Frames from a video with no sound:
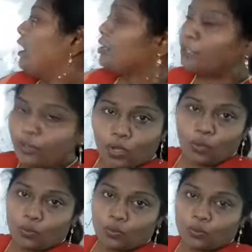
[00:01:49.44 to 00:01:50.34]
You
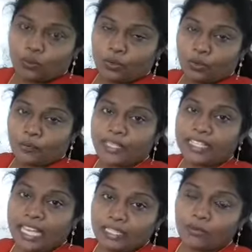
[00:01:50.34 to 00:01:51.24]
know, we
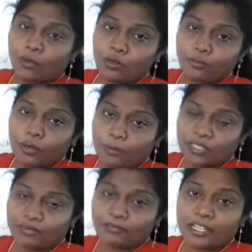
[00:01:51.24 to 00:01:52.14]
get wool from
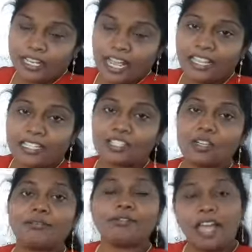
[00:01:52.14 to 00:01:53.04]
different kinds
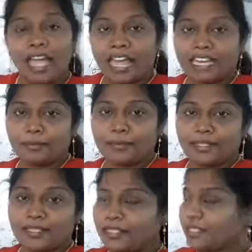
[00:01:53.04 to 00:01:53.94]
of
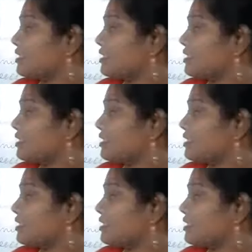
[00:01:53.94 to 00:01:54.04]
animals.